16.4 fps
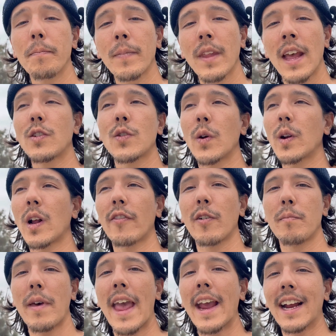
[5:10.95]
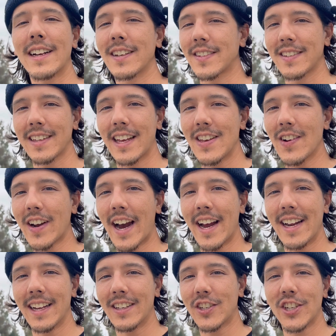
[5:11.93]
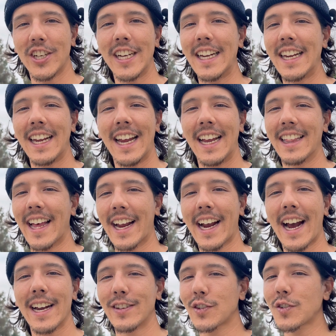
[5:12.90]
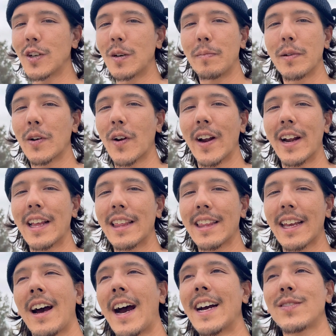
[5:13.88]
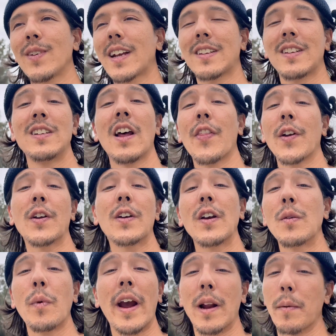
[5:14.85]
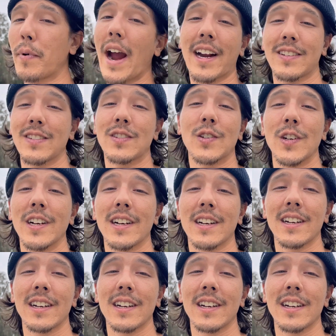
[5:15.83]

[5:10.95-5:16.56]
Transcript: You're doing it off a bank, it doesn't let you kind of cheat it and like kind of scoop it or anything. I just think it's another good way to practice trick.